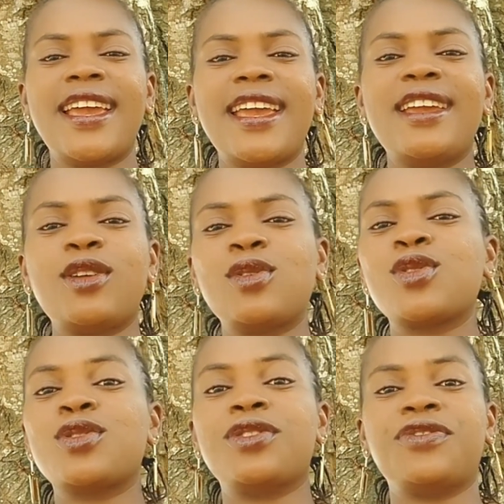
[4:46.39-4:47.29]
and
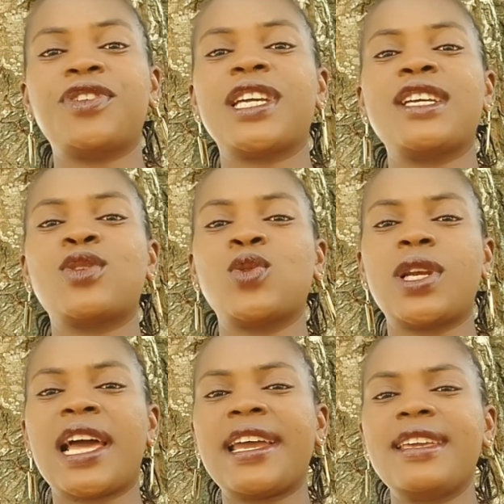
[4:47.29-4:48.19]
also don't forget to
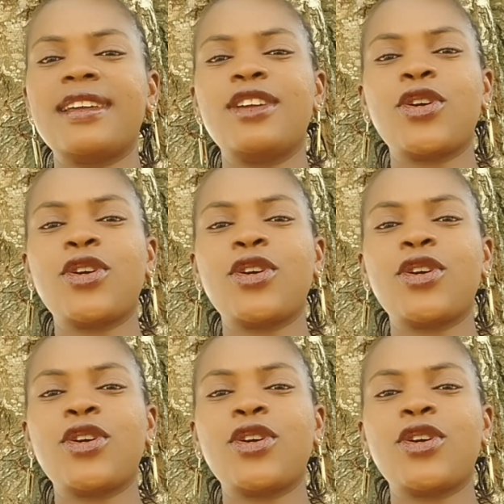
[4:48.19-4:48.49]
like,